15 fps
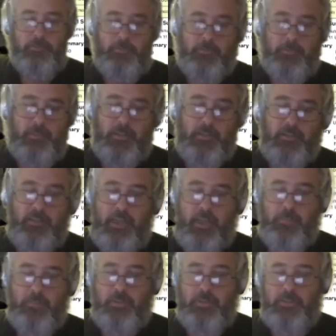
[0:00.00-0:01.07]
and
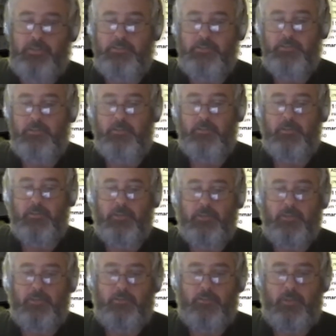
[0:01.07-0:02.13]
tap insert
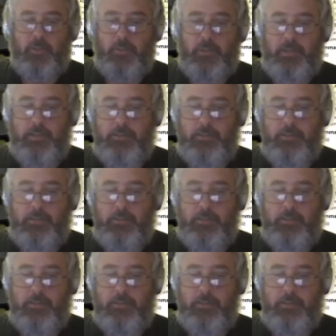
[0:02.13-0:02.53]
into flight plan.